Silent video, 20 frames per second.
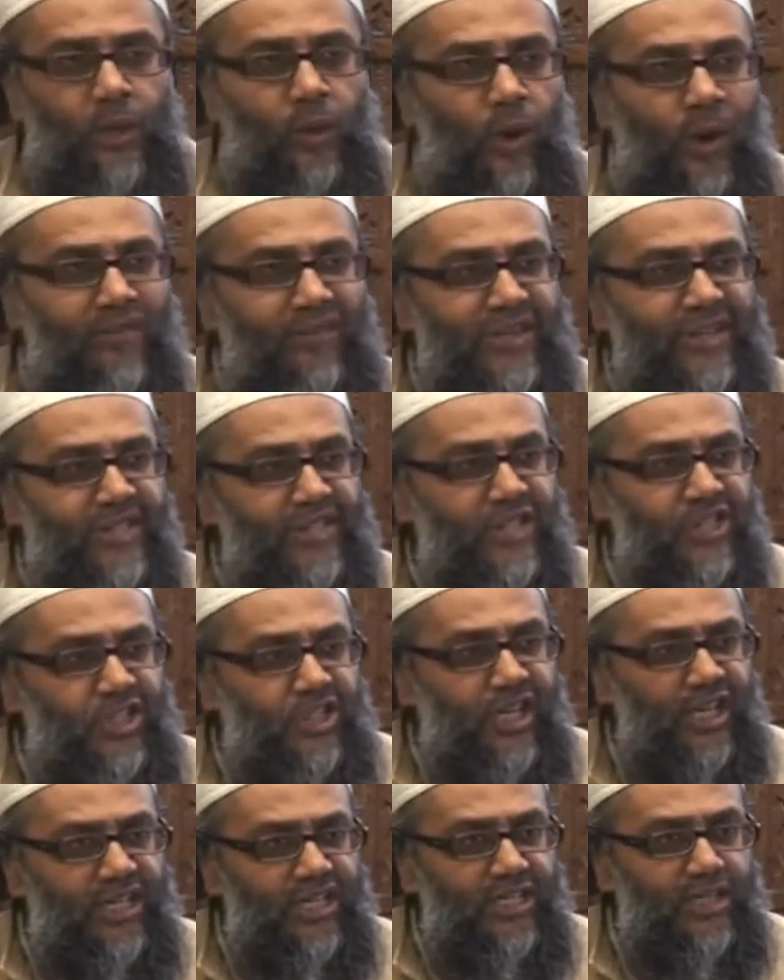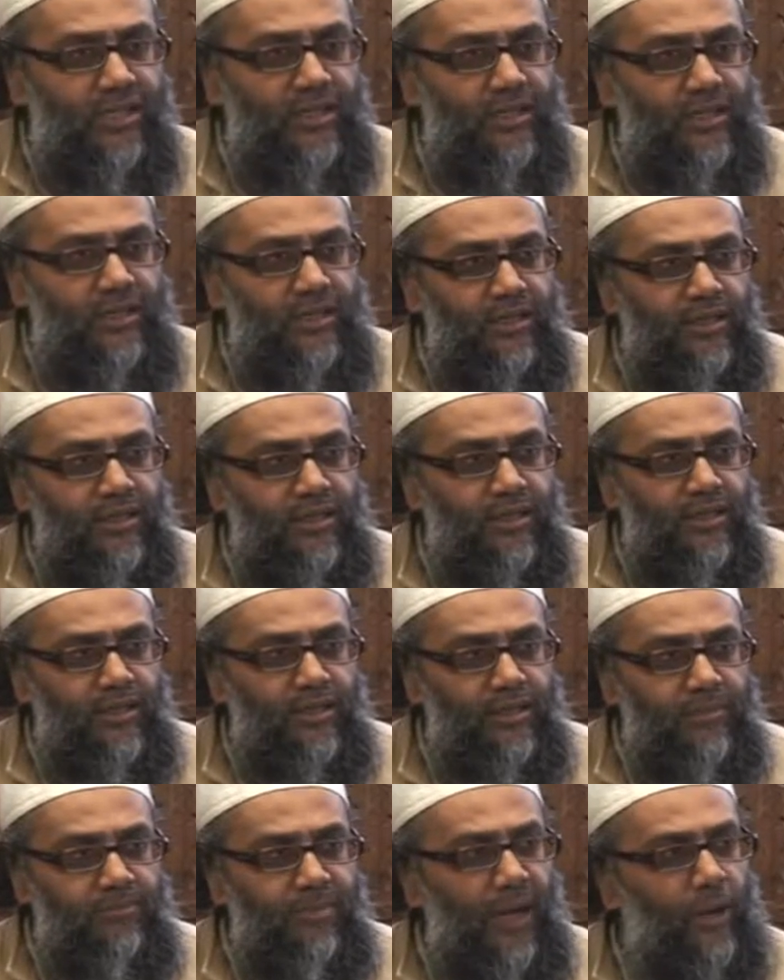Whoever doesn't judge
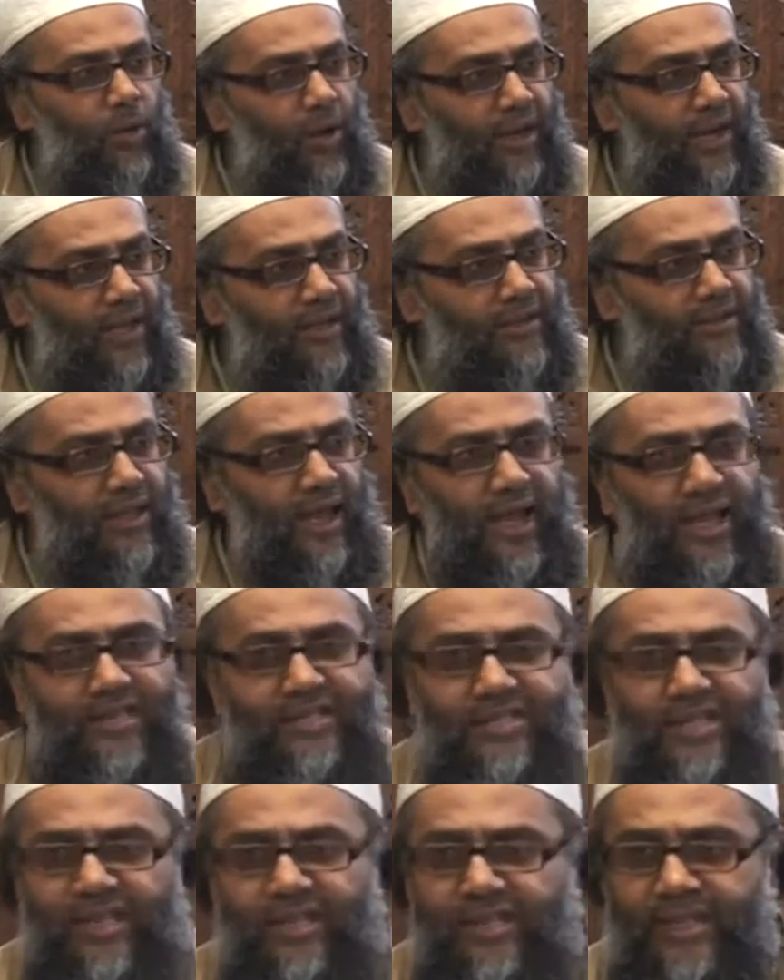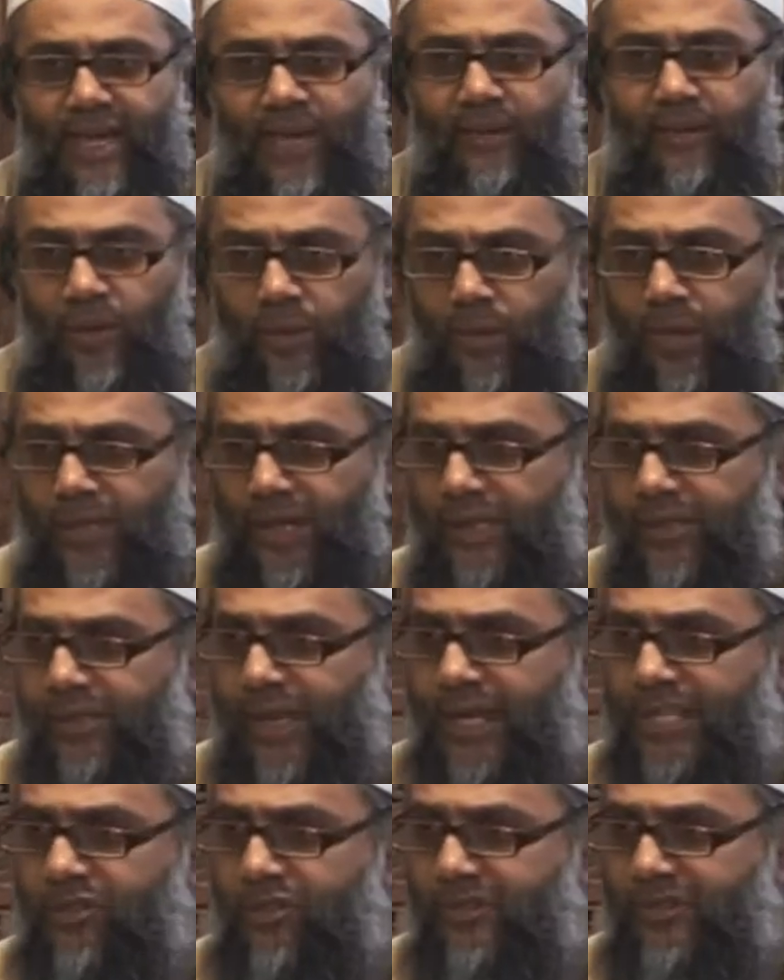by what Allah has sent down or what
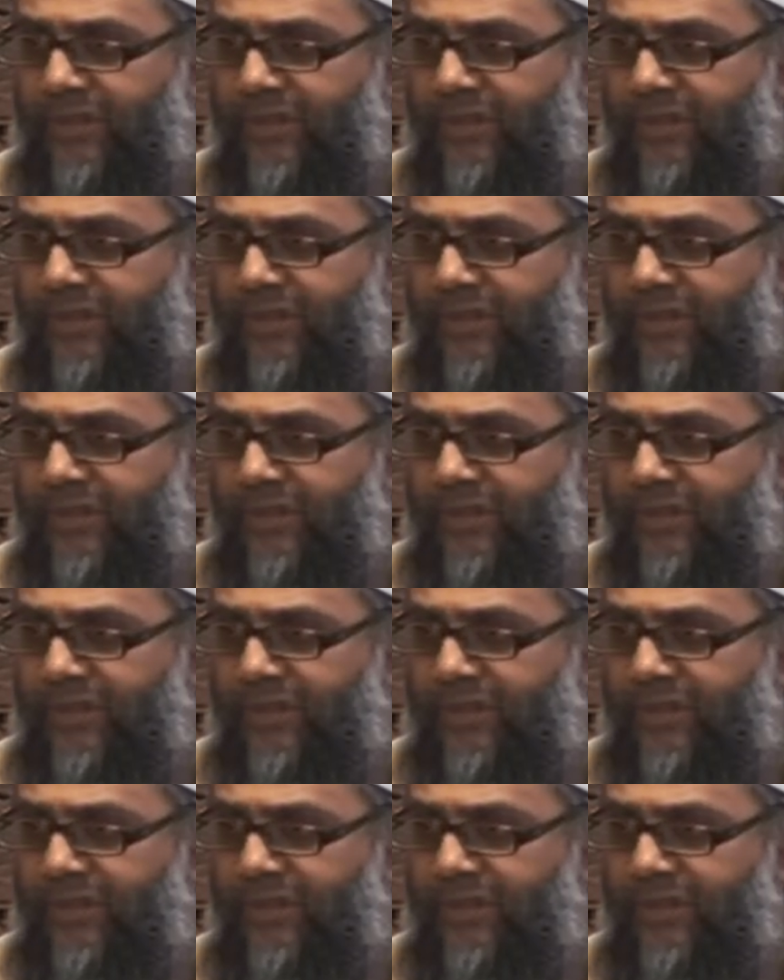Allah has